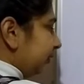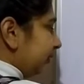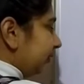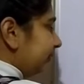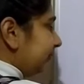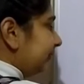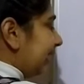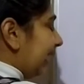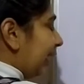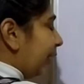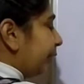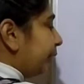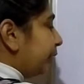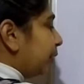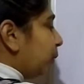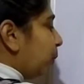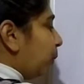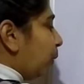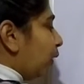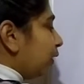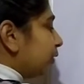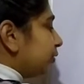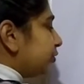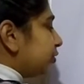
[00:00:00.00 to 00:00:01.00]
Now you
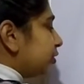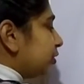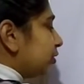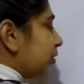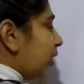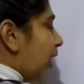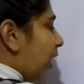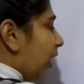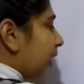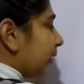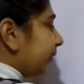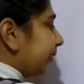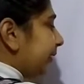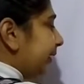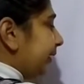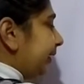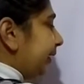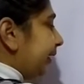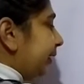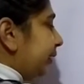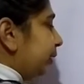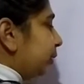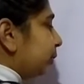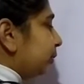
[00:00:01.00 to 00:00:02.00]
want to log in
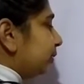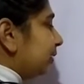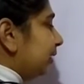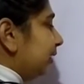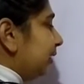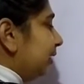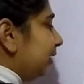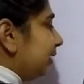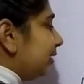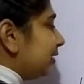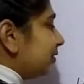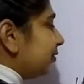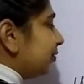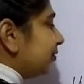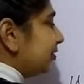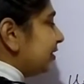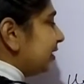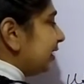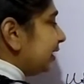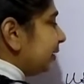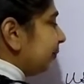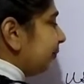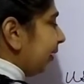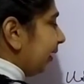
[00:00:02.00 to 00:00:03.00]
into the
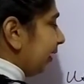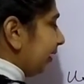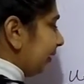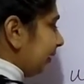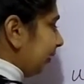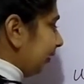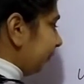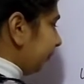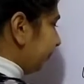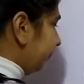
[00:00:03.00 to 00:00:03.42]
Gmail.